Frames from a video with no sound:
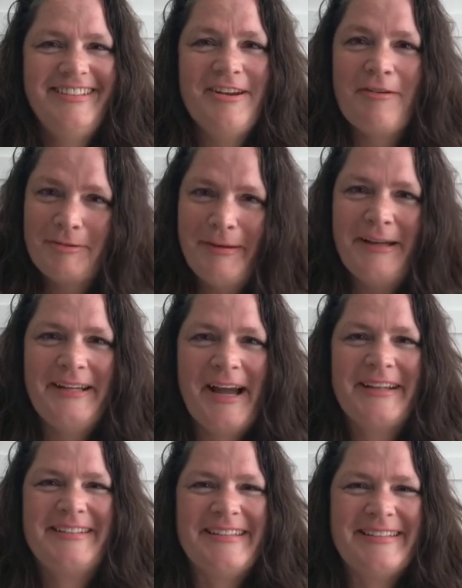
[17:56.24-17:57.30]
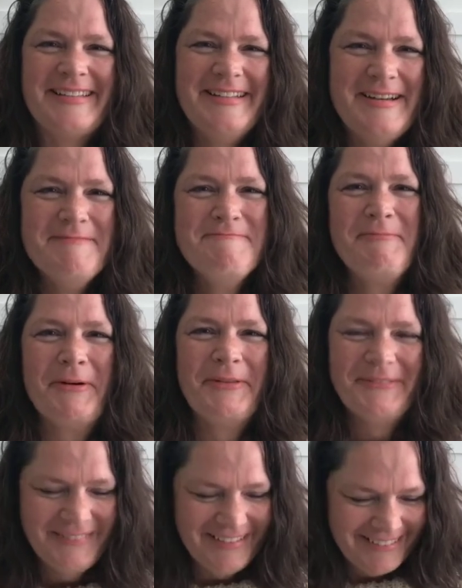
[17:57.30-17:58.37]
You have to pay taxes more
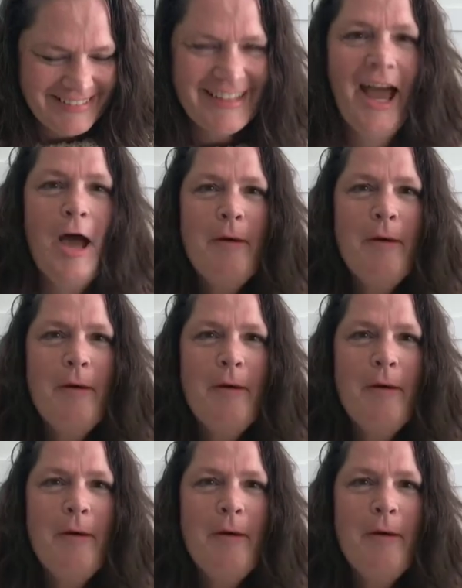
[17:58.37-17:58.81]
than once.